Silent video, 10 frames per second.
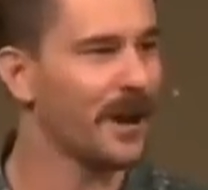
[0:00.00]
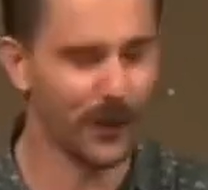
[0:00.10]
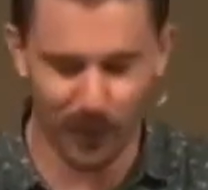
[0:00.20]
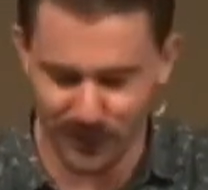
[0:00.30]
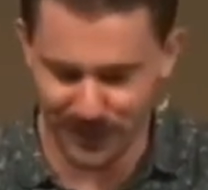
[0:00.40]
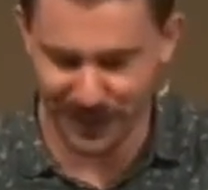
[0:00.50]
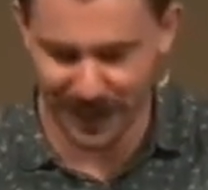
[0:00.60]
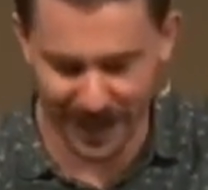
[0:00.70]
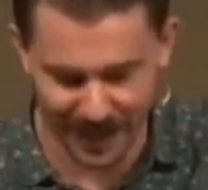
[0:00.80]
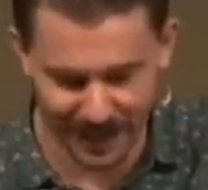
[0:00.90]
across the
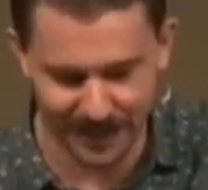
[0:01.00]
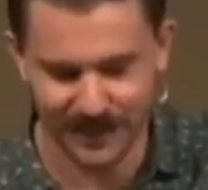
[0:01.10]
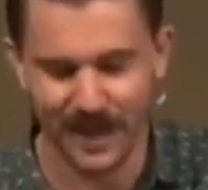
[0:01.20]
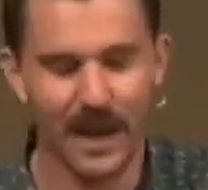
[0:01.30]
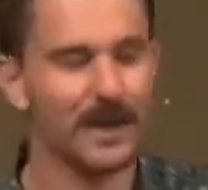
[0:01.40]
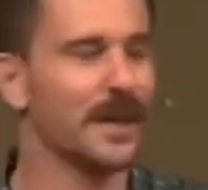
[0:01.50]
lands